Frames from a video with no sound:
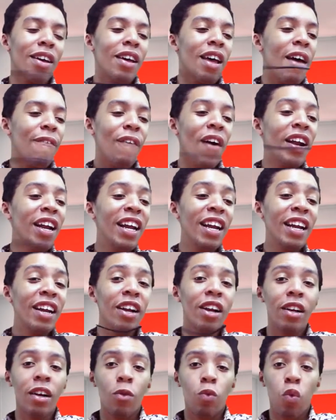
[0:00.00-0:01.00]
if I
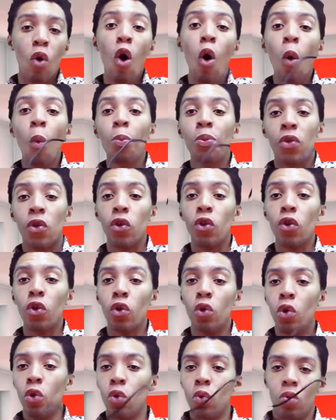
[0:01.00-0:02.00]
needed a rope
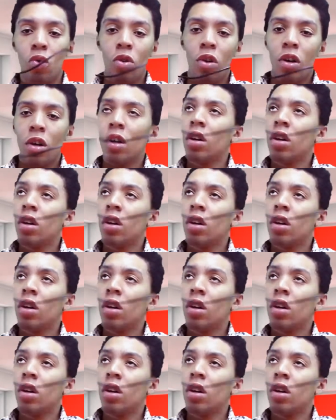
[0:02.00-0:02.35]
to